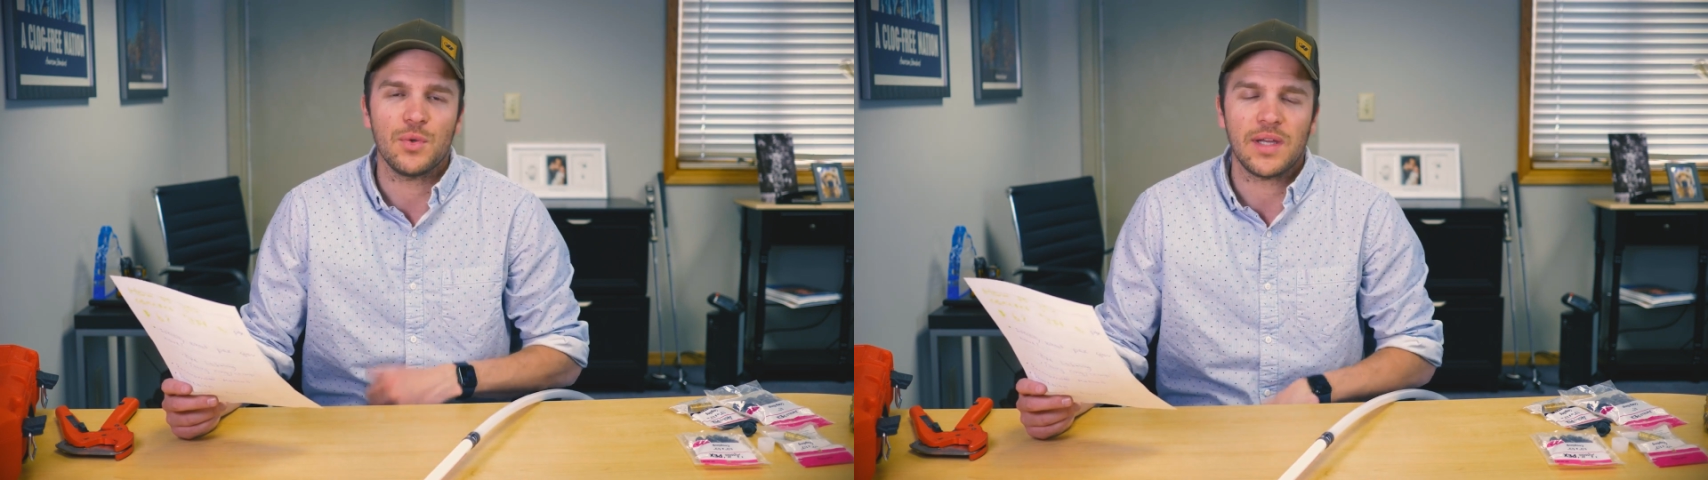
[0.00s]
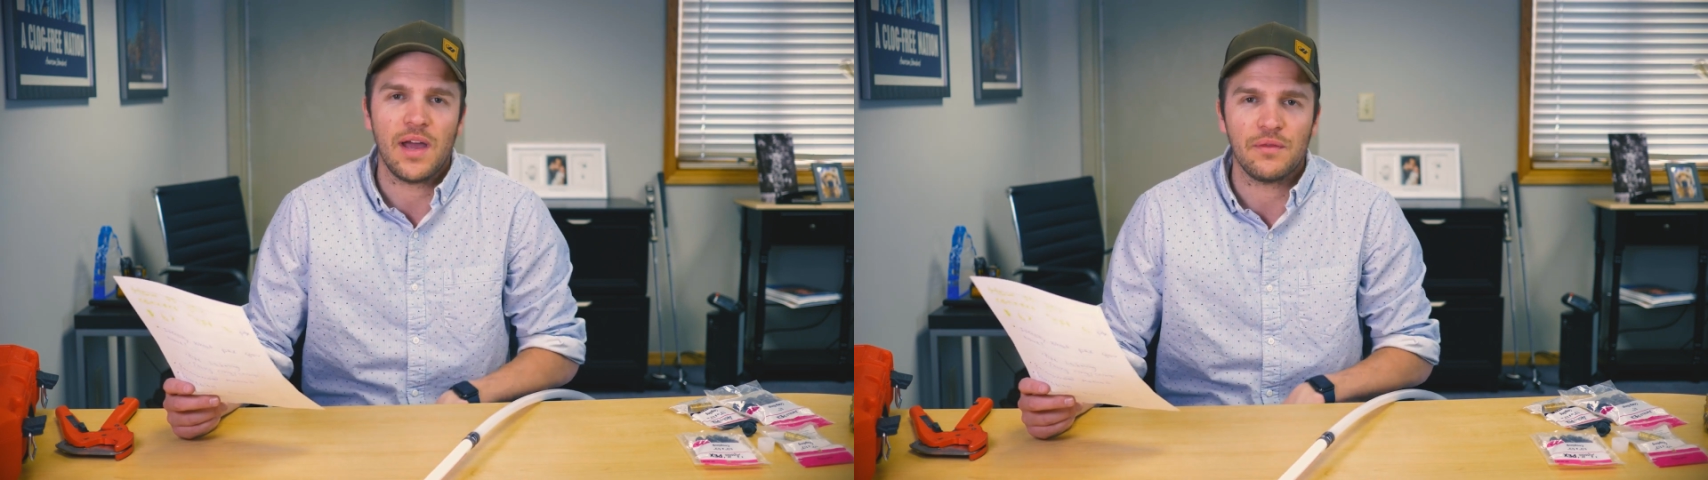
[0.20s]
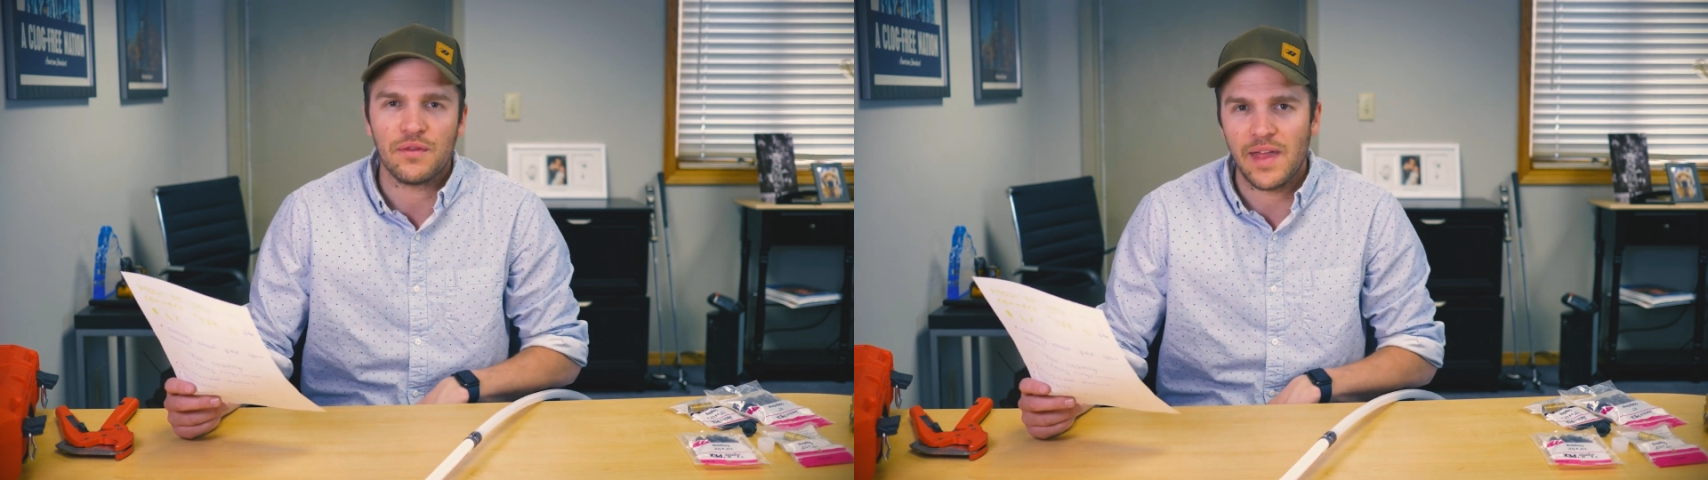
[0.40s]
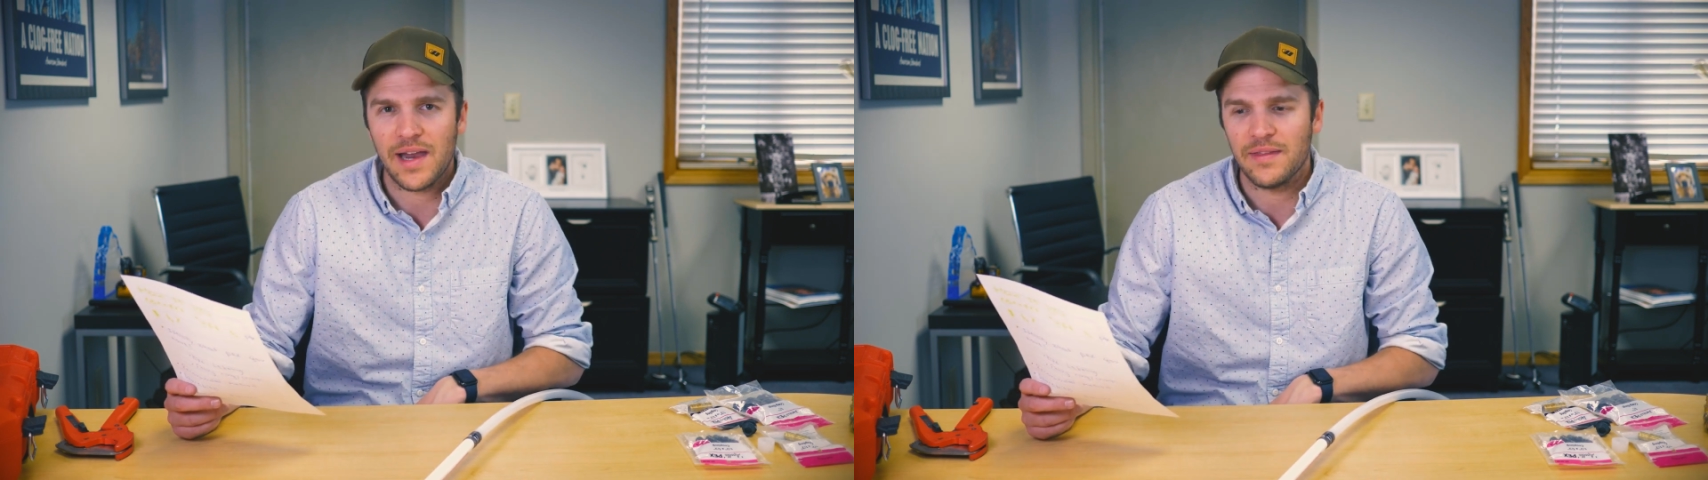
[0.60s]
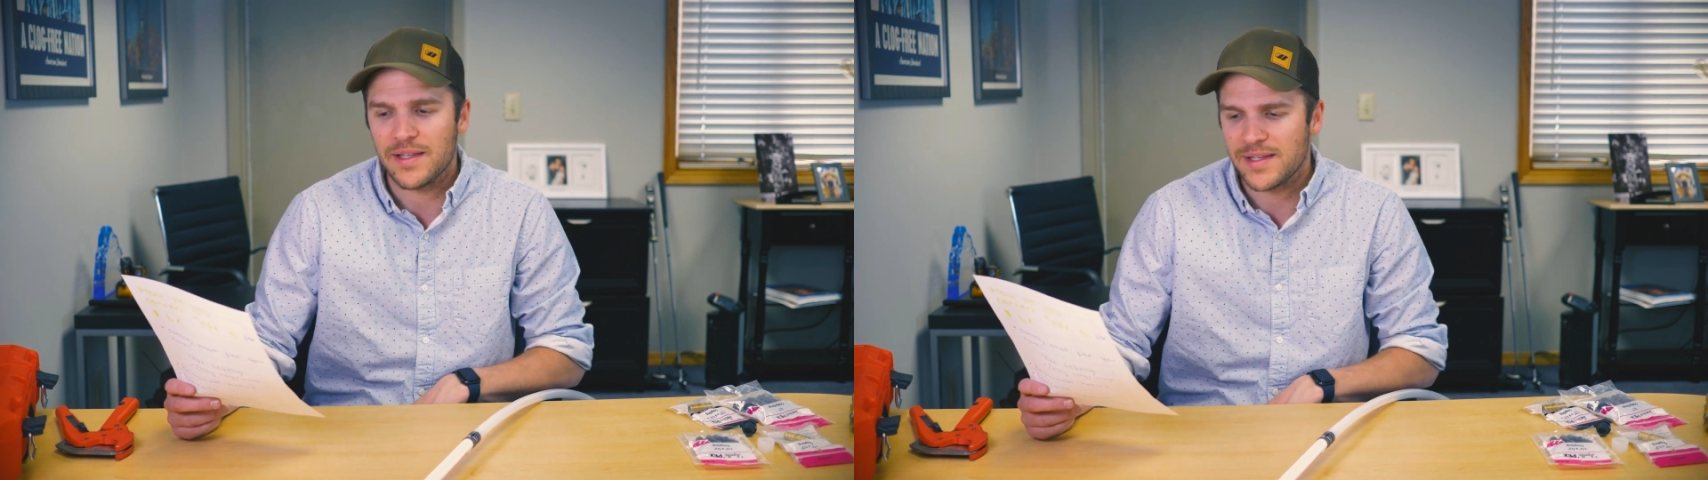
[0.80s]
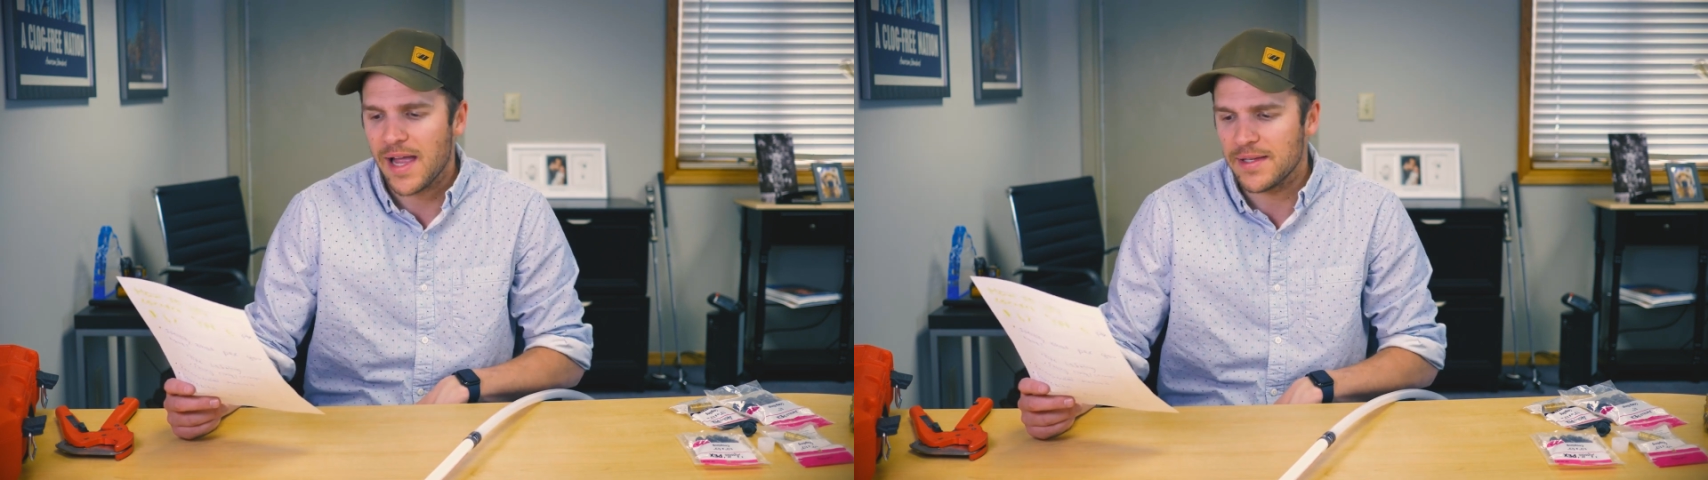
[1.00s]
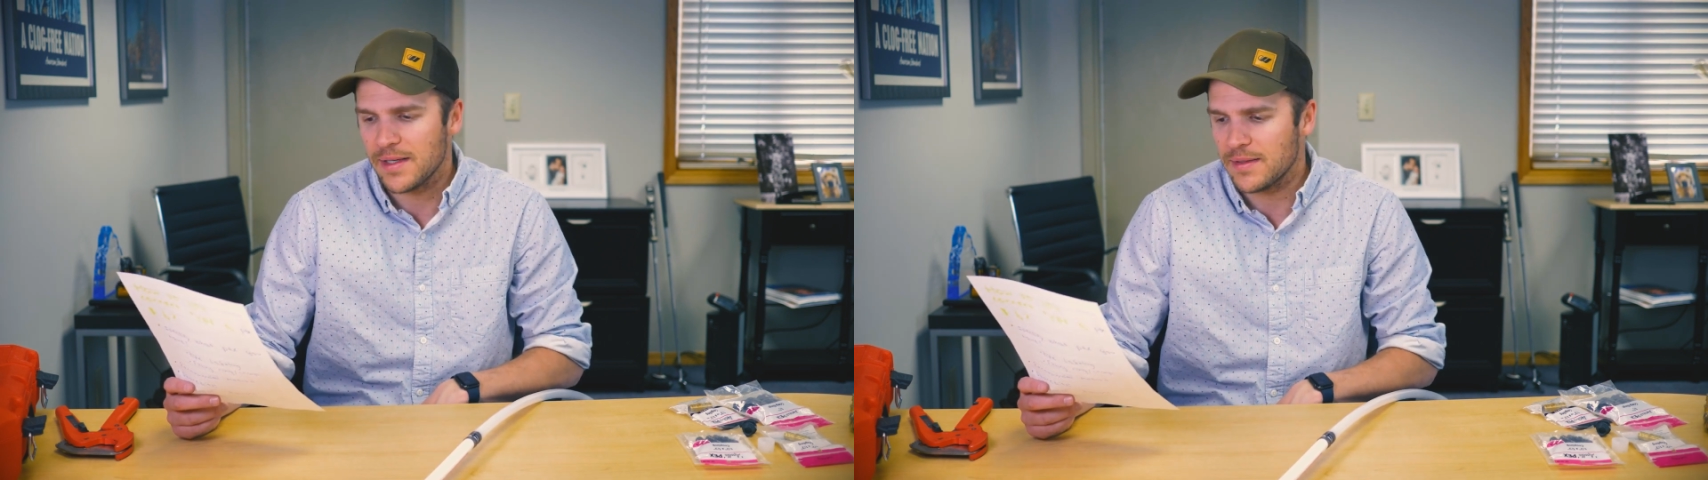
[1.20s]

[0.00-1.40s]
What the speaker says: account for that in the sizing.